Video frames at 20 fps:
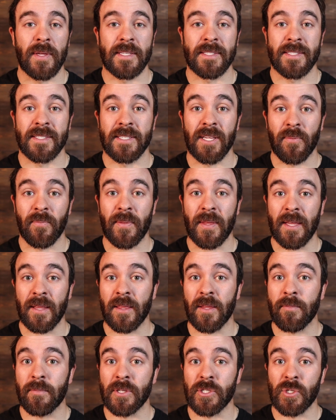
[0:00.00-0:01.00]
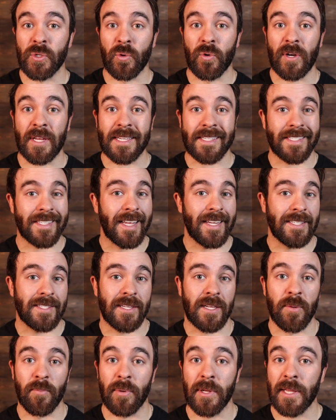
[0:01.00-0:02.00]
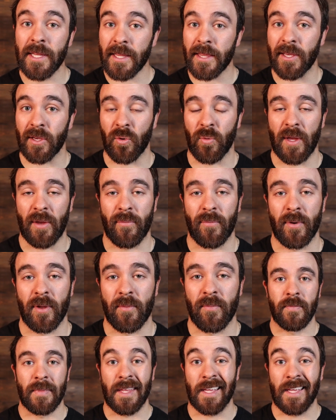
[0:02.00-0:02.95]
is something the majority stays completely away from.